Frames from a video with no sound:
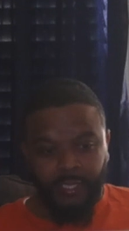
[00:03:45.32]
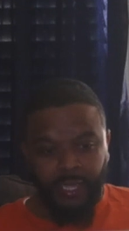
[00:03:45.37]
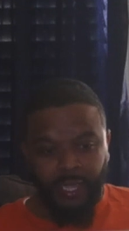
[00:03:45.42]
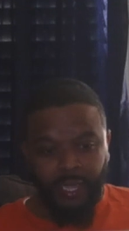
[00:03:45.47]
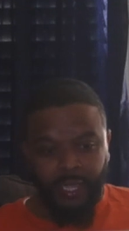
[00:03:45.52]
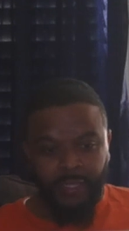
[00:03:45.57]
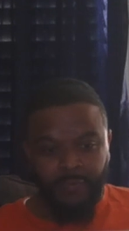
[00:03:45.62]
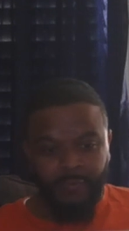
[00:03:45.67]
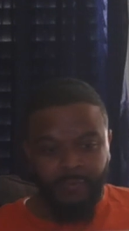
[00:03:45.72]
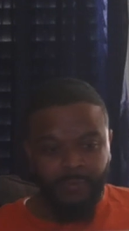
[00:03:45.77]

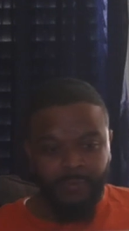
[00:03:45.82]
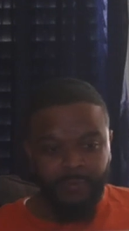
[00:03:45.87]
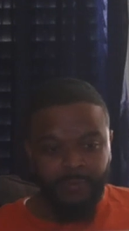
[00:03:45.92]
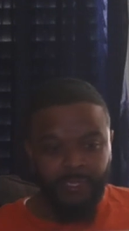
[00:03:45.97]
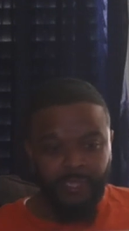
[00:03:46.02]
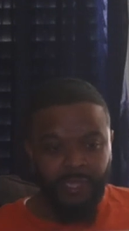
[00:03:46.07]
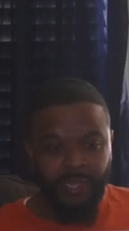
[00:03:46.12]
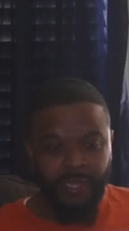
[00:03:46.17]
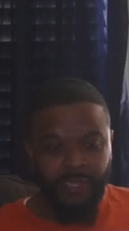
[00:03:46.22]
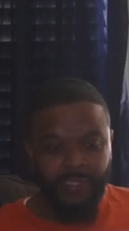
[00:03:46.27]
got him some
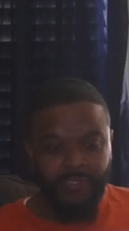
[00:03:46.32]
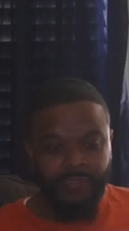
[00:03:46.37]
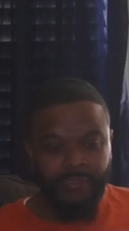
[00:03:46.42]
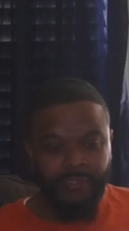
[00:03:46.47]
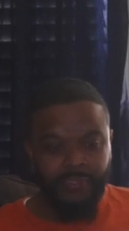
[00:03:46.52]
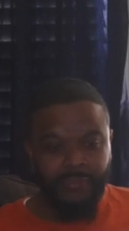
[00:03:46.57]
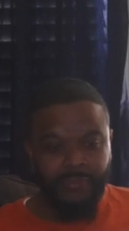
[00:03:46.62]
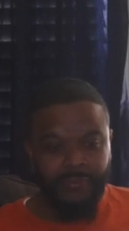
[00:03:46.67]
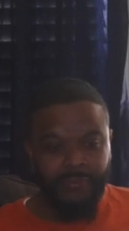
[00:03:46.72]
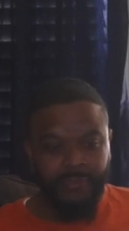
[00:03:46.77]
little ice
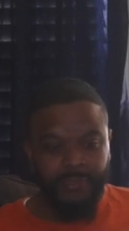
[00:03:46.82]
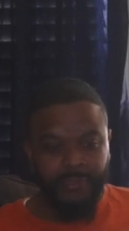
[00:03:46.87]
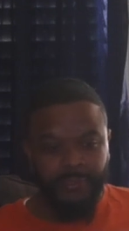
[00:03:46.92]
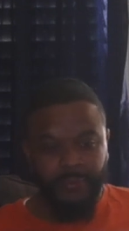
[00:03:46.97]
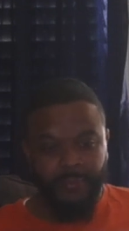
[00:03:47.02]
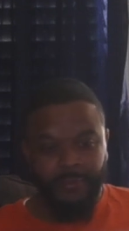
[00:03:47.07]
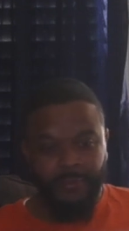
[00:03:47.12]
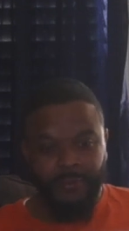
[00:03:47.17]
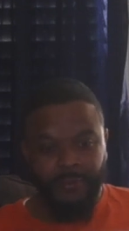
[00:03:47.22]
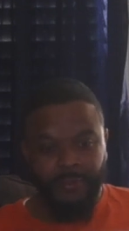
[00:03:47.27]
on him,
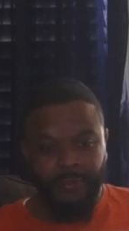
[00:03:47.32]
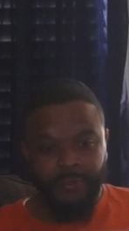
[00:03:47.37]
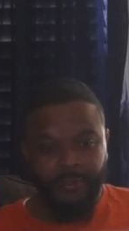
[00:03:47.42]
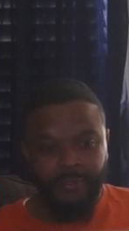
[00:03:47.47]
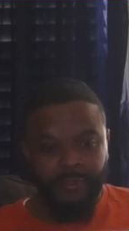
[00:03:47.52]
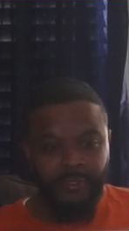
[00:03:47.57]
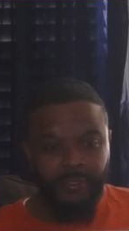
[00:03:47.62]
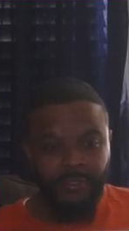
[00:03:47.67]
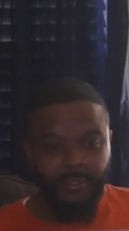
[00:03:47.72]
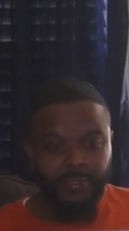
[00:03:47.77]
too.
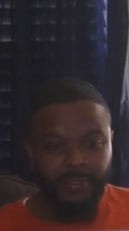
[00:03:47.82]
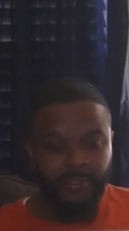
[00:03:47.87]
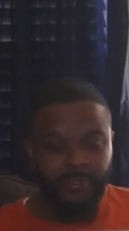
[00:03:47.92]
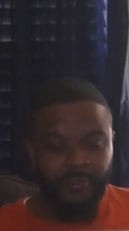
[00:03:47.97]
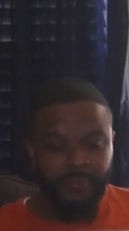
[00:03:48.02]
Look, he